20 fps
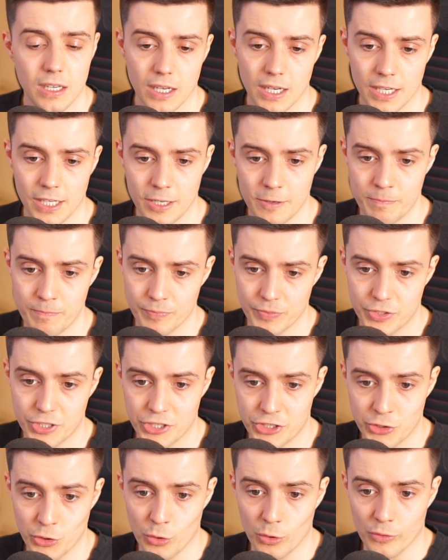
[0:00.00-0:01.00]
to
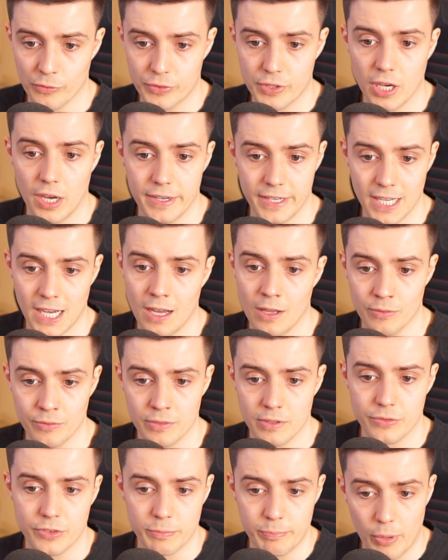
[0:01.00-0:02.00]
sort of cut
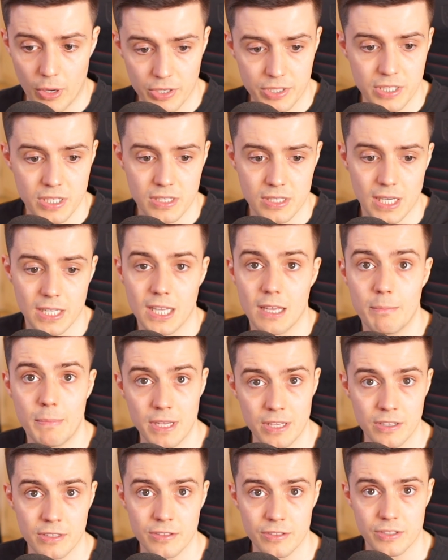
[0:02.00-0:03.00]
down the bosses and their
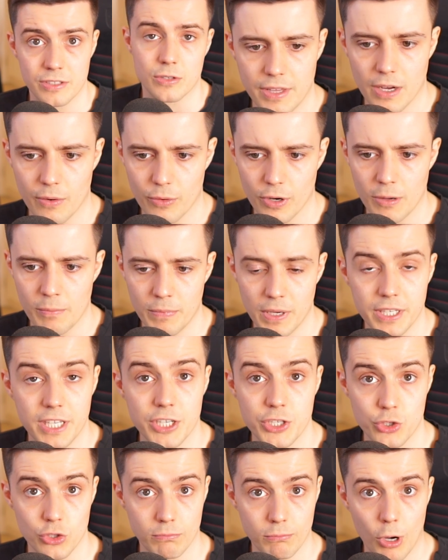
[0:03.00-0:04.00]
minions, their
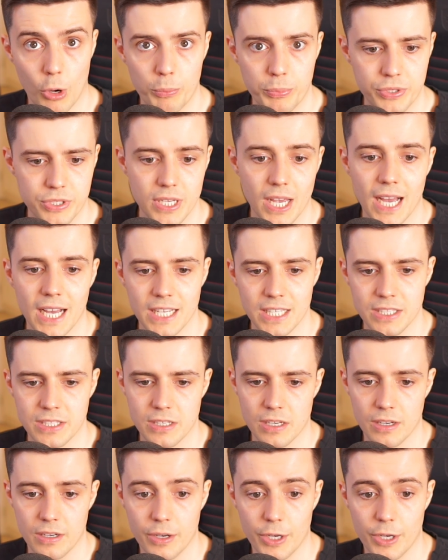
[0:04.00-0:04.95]
additional mobs as